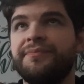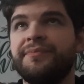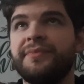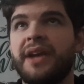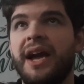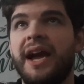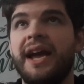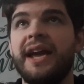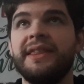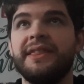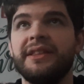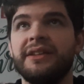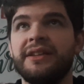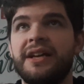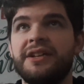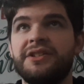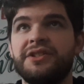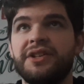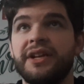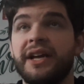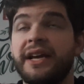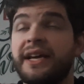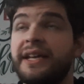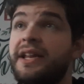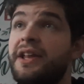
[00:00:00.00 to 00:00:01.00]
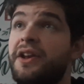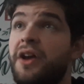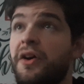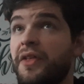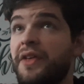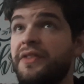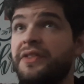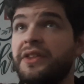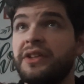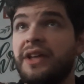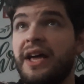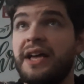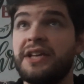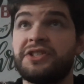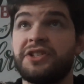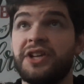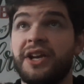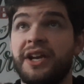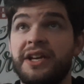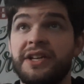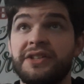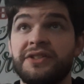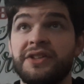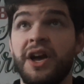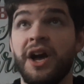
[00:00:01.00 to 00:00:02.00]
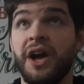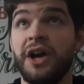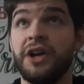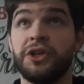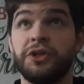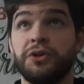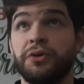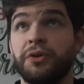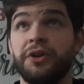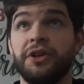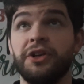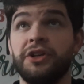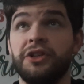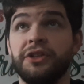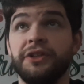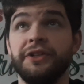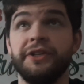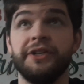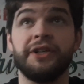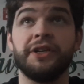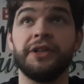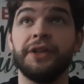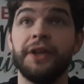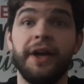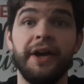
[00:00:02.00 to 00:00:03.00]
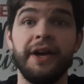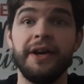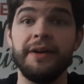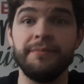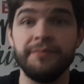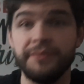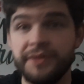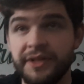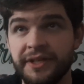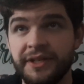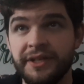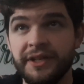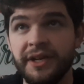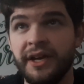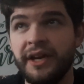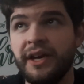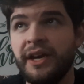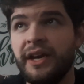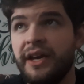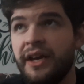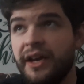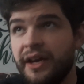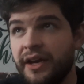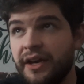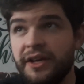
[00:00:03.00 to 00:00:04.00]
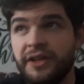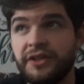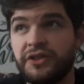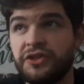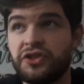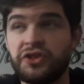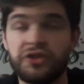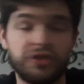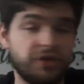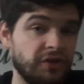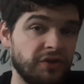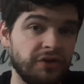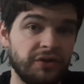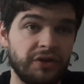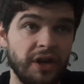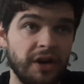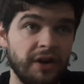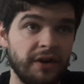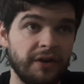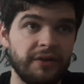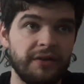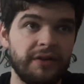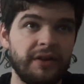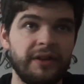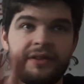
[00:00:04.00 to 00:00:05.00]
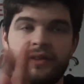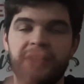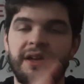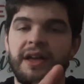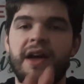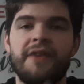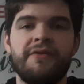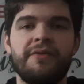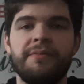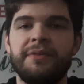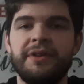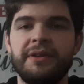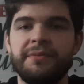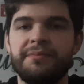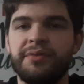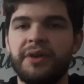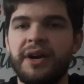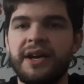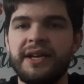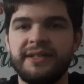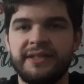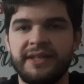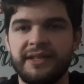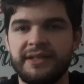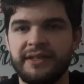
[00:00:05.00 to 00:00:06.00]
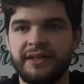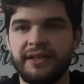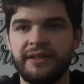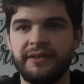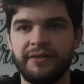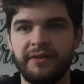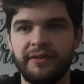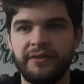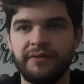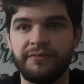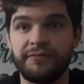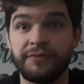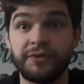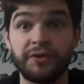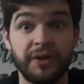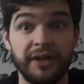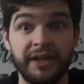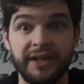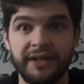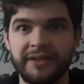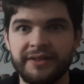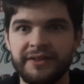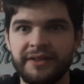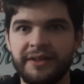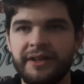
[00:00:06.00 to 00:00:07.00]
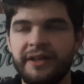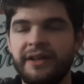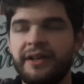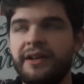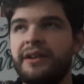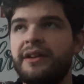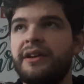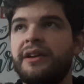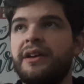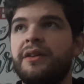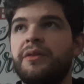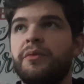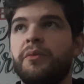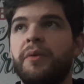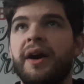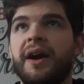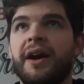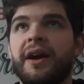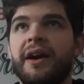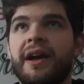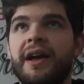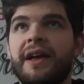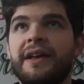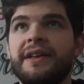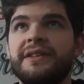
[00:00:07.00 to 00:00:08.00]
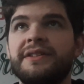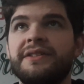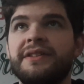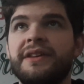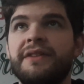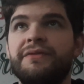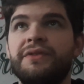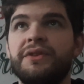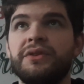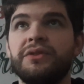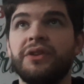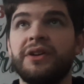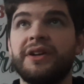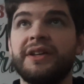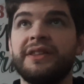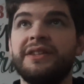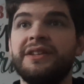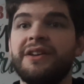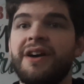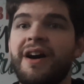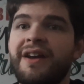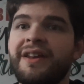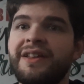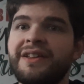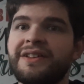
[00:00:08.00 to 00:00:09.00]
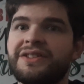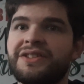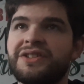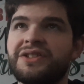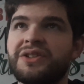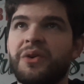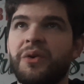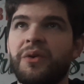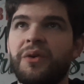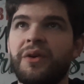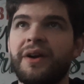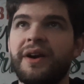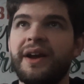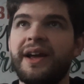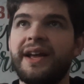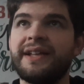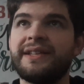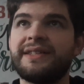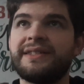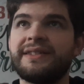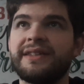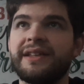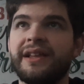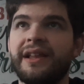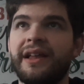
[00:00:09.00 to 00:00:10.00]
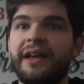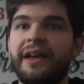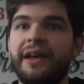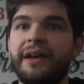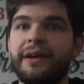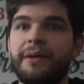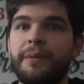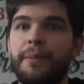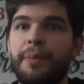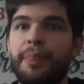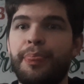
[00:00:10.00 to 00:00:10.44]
hate The Last Jedi. And I know that The Last Jedi is critically acclaimed, and it's there, everybody praises it, critics. Whereas if you look at the audience score, it's like,